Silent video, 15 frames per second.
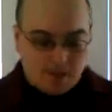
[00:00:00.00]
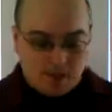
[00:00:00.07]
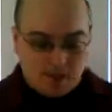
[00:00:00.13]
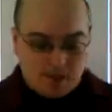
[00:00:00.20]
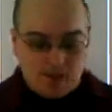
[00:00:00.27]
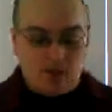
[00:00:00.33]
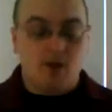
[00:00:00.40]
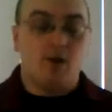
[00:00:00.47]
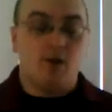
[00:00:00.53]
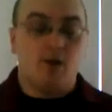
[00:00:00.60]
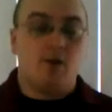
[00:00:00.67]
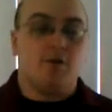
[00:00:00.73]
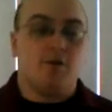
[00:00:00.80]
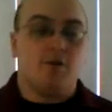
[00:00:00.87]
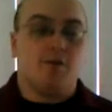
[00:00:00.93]
The
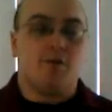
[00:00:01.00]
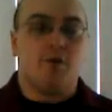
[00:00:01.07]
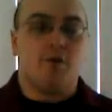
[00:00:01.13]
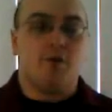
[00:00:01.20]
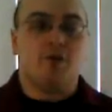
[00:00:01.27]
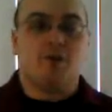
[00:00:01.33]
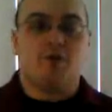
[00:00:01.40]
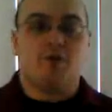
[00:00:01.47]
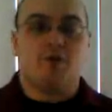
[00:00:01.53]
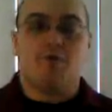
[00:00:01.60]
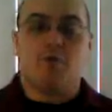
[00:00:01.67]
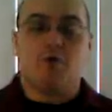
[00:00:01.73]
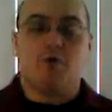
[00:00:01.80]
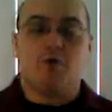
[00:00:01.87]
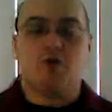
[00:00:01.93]
downside to email is that
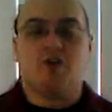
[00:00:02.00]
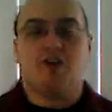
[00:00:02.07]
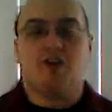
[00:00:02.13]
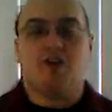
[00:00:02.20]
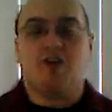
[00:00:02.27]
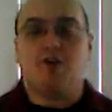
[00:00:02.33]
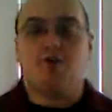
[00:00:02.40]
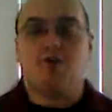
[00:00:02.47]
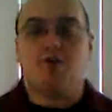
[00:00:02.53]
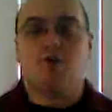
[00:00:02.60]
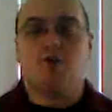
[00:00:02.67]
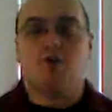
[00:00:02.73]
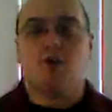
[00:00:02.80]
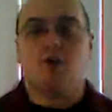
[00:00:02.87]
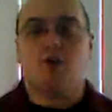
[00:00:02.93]
you don't
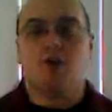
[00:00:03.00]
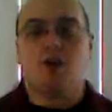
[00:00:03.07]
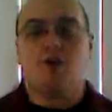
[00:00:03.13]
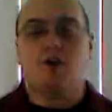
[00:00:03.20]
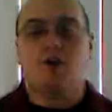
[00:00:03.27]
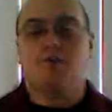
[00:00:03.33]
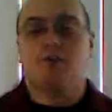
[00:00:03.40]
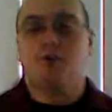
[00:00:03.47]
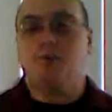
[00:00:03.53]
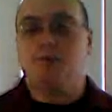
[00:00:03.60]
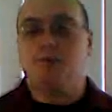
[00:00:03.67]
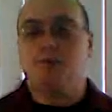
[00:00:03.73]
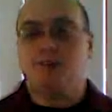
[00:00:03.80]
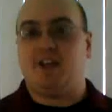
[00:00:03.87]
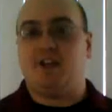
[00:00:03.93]
always know if
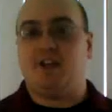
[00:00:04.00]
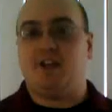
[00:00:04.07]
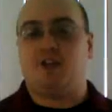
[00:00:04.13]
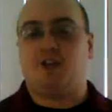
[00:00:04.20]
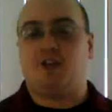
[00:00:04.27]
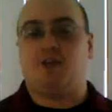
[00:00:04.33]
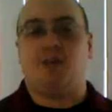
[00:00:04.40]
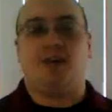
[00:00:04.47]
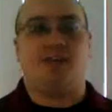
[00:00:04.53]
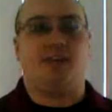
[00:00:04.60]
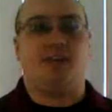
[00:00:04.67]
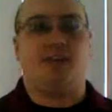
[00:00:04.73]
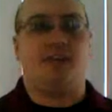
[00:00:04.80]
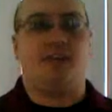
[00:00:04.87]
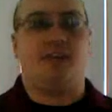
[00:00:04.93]
the receiver
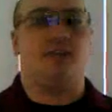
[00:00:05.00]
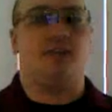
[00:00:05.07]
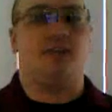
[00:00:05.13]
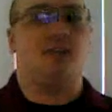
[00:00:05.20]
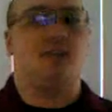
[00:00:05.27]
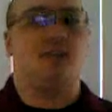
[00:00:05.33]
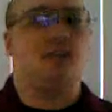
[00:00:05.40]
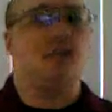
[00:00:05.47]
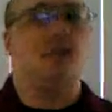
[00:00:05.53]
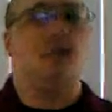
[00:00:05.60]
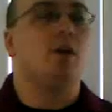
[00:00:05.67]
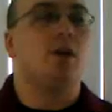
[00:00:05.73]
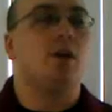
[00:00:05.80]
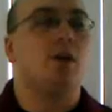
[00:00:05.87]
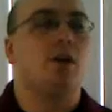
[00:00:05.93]
actually got the
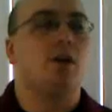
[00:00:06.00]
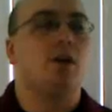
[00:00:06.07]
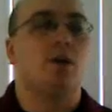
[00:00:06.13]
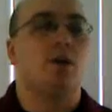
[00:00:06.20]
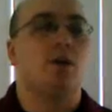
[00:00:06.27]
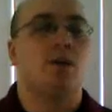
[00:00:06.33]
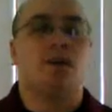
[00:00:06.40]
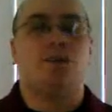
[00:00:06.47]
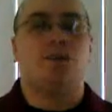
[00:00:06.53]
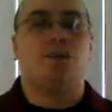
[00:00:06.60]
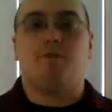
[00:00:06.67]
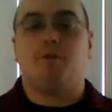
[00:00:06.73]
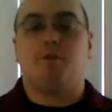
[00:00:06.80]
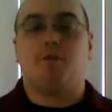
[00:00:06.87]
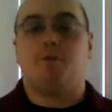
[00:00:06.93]
message. There's no
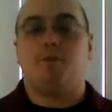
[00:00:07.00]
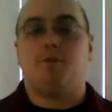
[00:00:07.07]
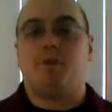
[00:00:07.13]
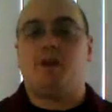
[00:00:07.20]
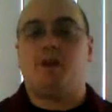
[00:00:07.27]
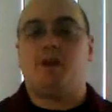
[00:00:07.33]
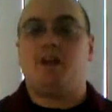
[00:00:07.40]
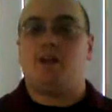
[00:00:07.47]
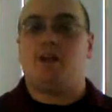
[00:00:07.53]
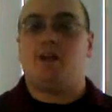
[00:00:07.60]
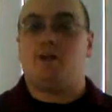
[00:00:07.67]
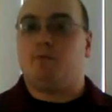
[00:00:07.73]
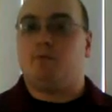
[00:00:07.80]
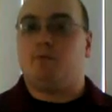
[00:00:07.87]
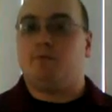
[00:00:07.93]
way to ensure
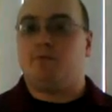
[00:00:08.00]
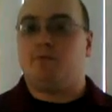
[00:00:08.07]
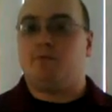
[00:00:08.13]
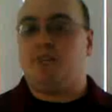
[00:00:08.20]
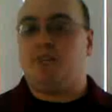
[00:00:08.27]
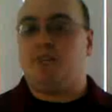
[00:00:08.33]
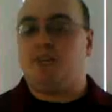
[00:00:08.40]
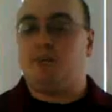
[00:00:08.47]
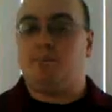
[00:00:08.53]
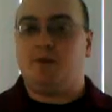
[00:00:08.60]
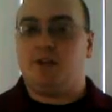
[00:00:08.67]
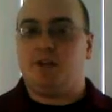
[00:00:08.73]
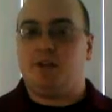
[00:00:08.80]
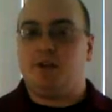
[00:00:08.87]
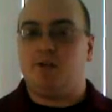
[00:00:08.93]
that
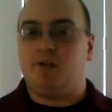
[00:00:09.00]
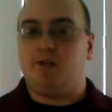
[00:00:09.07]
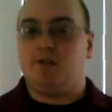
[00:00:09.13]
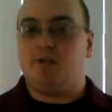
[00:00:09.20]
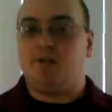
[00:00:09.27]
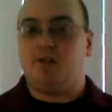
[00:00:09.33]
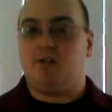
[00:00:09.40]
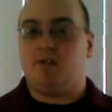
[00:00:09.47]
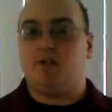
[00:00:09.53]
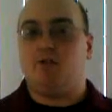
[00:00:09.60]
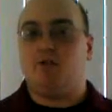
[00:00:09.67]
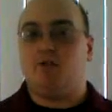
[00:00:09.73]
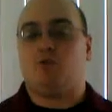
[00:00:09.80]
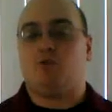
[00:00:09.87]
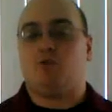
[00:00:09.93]
without asking them
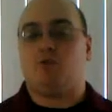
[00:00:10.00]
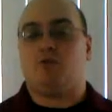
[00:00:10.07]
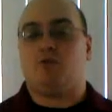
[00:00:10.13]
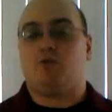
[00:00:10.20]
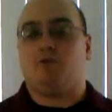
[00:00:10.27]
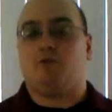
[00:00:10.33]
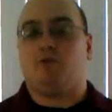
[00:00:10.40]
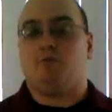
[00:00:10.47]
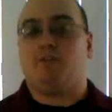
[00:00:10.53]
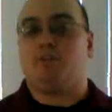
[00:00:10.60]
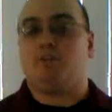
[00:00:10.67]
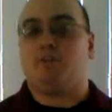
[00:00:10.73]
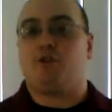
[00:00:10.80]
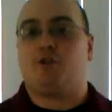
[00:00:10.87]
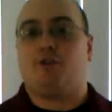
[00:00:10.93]
again, hey, did you get
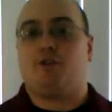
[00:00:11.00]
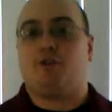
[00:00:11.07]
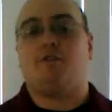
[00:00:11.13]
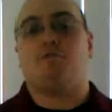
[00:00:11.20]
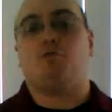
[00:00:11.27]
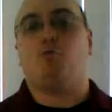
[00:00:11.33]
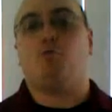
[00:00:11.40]
the email?